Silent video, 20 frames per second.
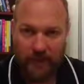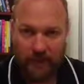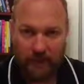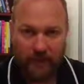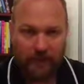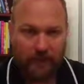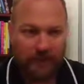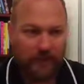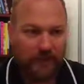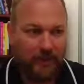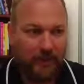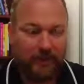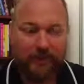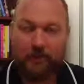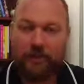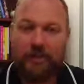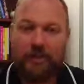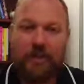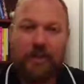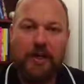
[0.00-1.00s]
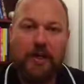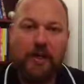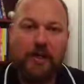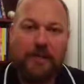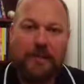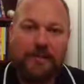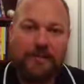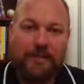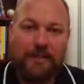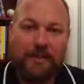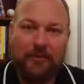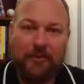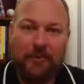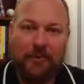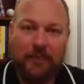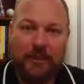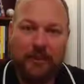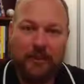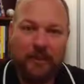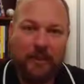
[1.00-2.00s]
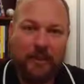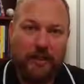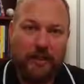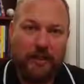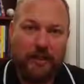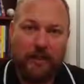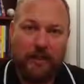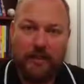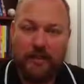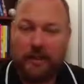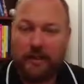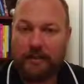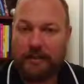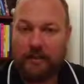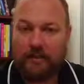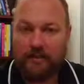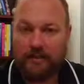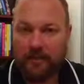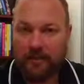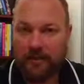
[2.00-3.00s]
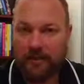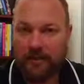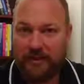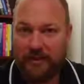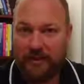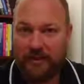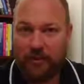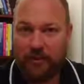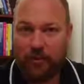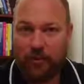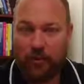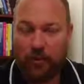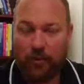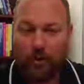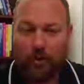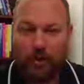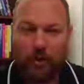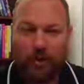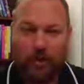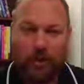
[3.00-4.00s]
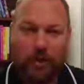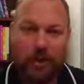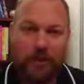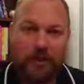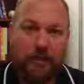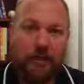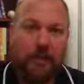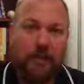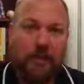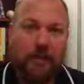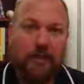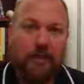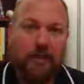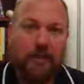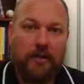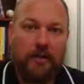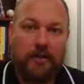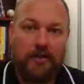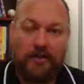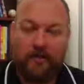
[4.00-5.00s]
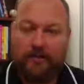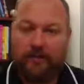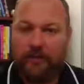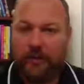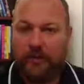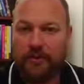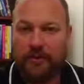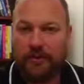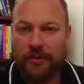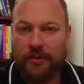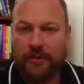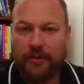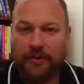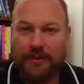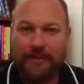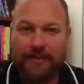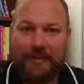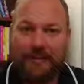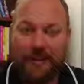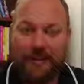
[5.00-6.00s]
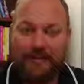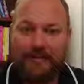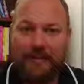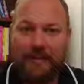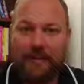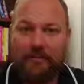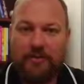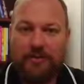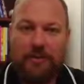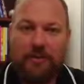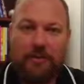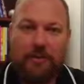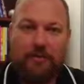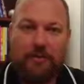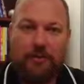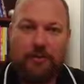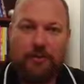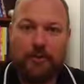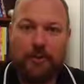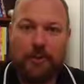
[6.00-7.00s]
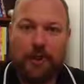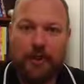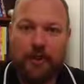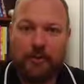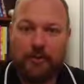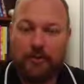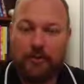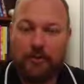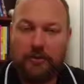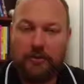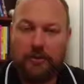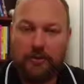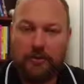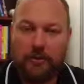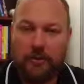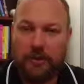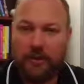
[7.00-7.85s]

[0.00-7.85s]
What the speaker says: Another one is going to be a cock-up splint that can be worn on the foot at nighttime to keep your ankle